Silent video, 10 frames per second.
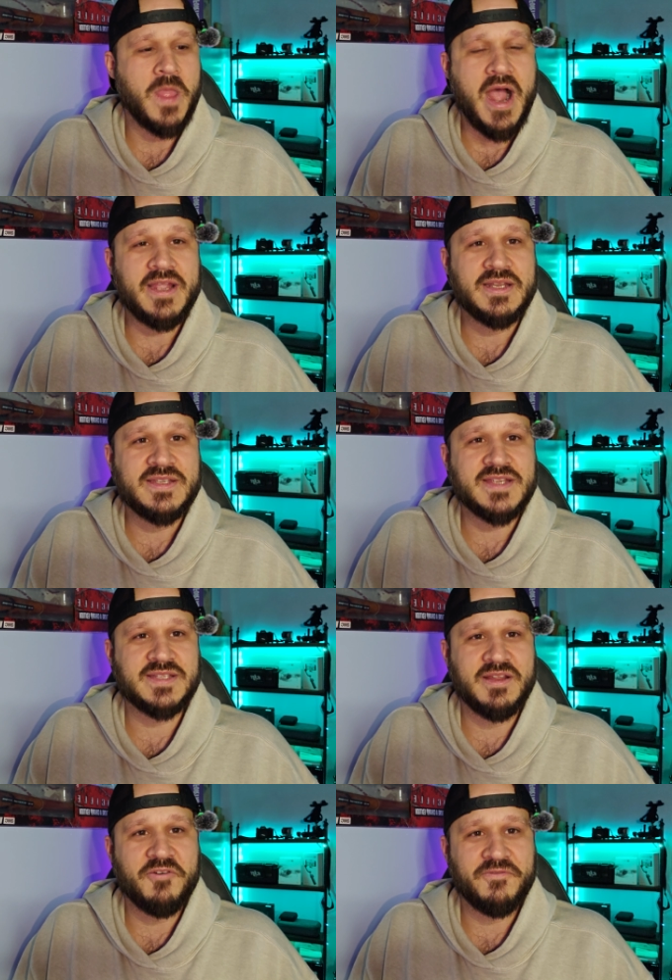I can test
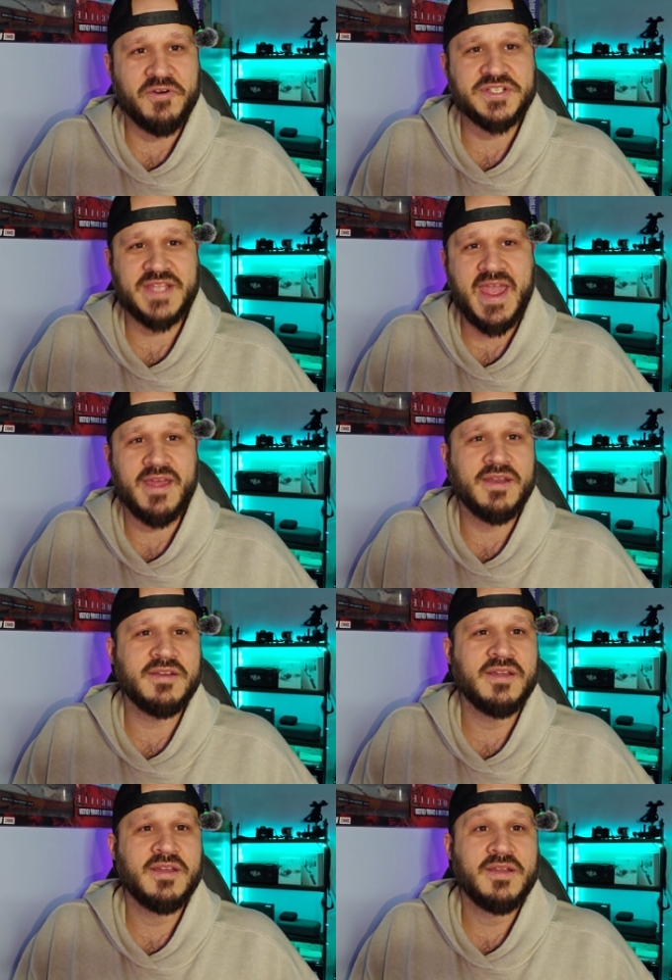it out
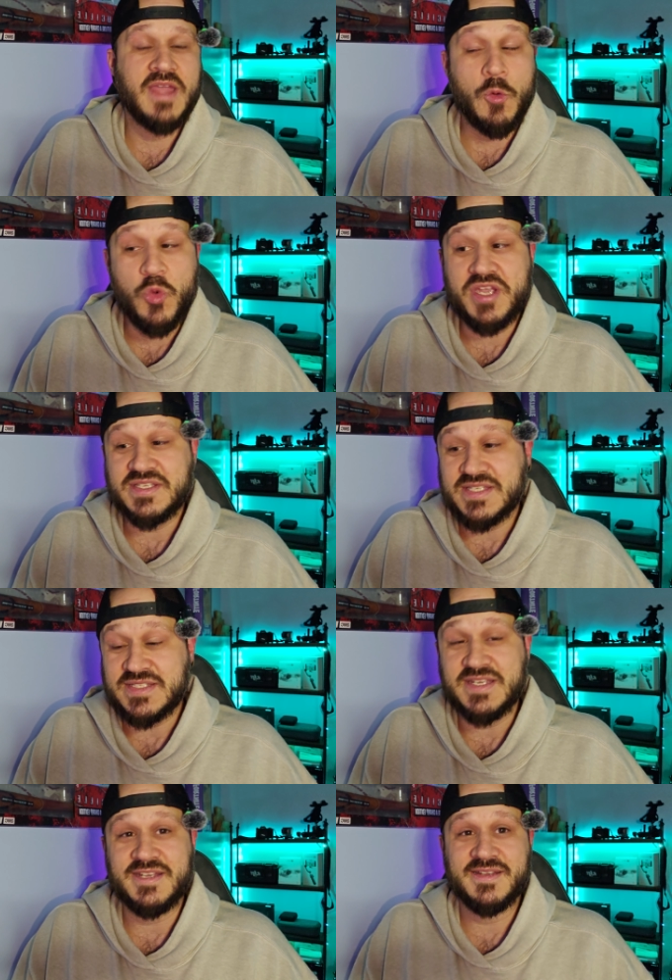firsthand and we can
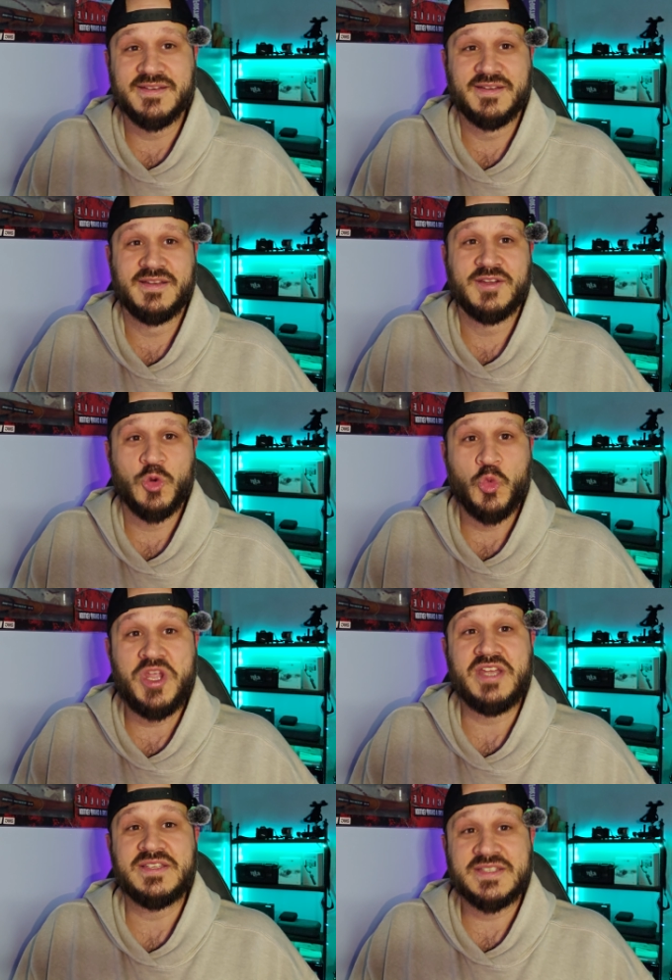see.
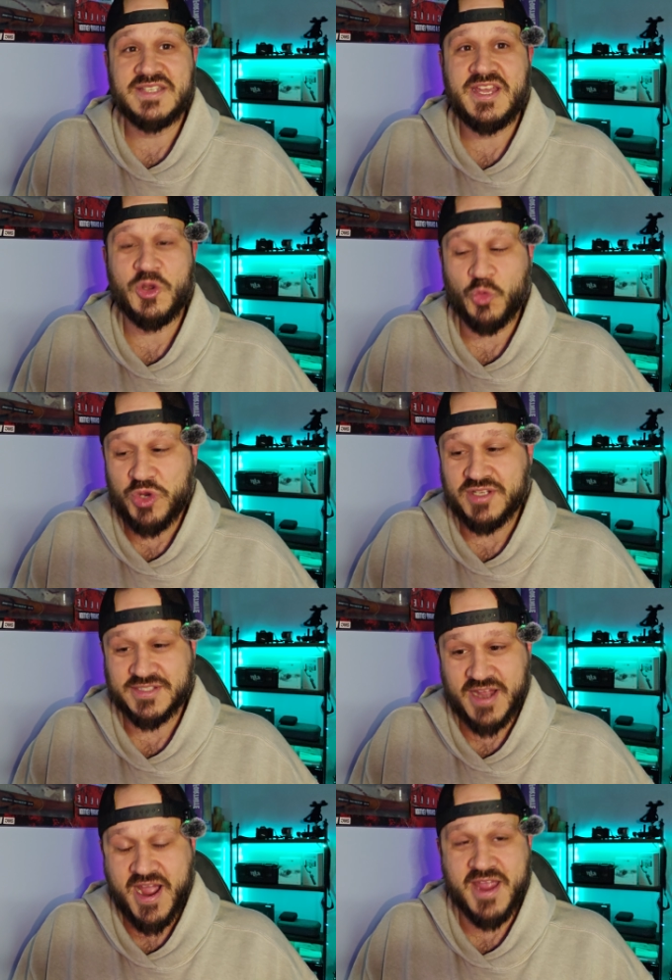We can see in real
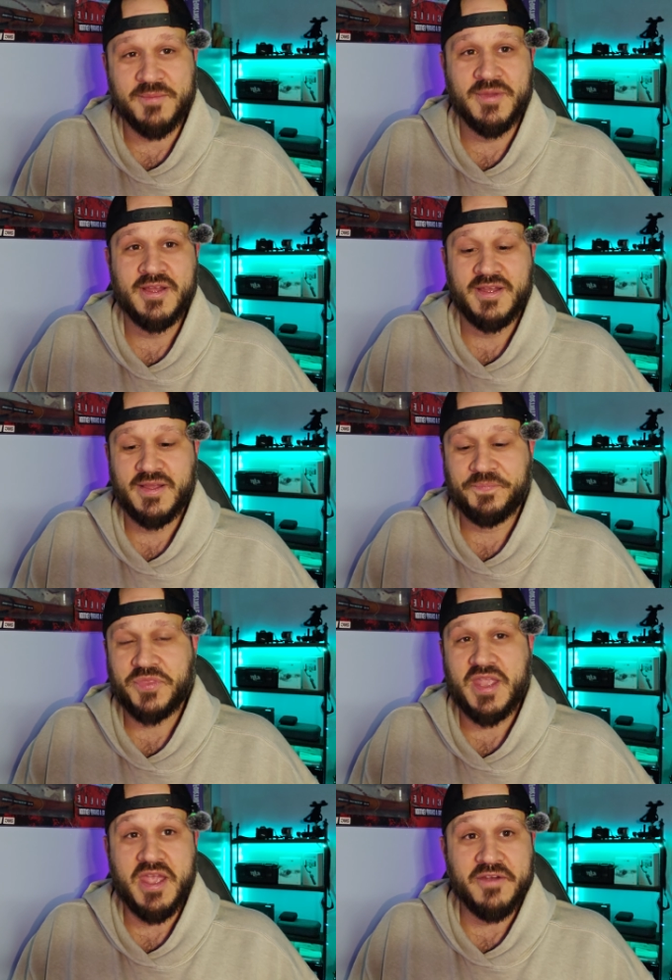time
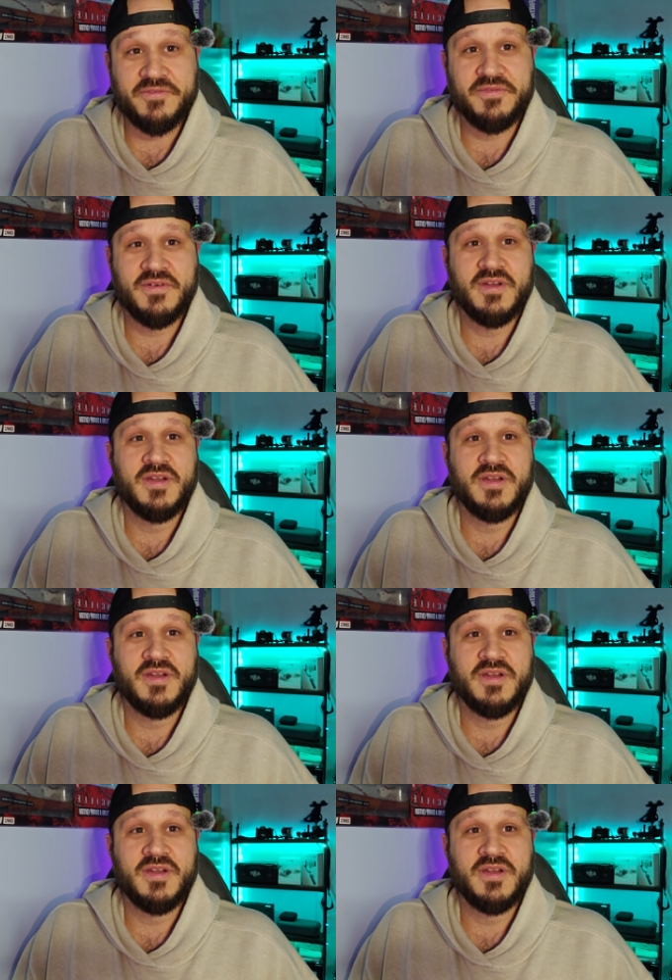if